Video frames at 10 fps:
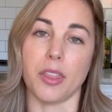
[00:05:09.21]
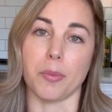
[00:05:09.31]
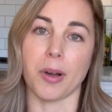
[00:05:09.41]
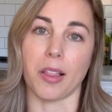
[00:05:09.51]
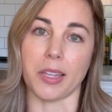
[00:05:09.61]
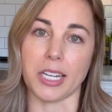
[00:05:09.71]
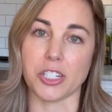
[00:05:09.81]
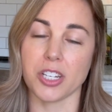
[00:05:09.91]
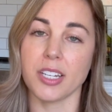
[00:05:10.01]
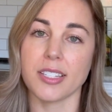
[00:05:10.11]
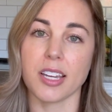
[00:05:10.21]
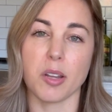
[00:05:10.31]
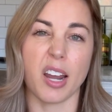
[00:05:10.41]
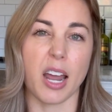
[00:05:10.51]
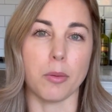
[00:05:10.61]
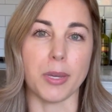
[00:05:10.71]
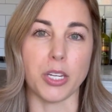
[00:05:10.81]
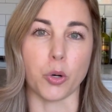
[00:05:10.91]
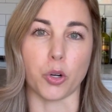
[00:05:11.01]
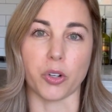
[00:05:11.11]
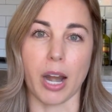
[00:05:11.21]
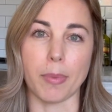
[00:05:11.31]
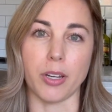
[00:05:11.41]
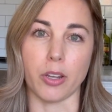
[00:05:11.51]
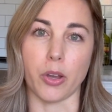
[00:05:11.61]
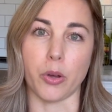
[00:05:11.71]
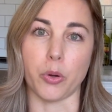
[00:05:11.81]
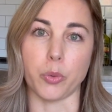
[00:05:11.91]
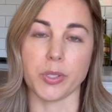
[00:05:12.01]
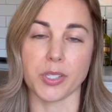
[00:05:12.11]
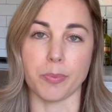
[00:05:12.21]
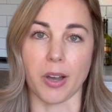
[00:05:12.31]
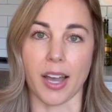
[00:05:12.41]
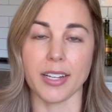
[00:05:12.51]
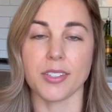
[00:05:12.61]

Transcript: the Polynesian is going to kind of be your grab and go spot.